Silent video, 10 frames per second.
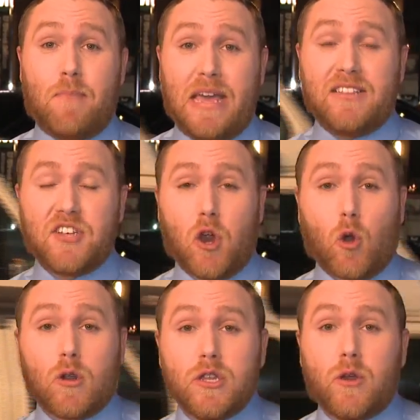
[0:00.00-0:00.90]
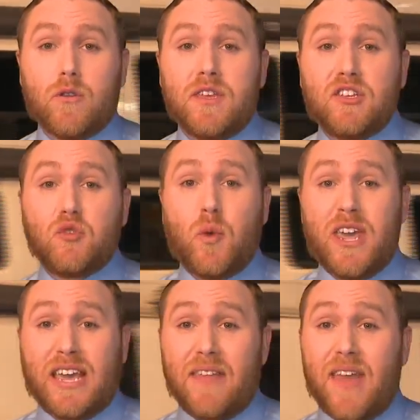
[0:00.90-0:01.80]
&pizza earlier this
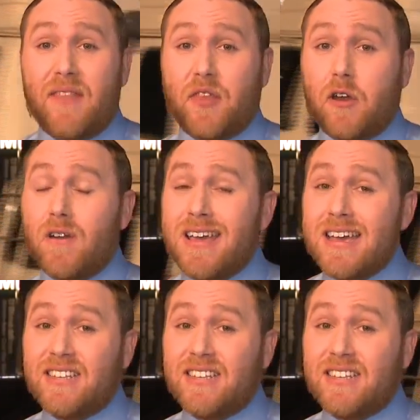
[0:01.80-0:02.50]
week and that they're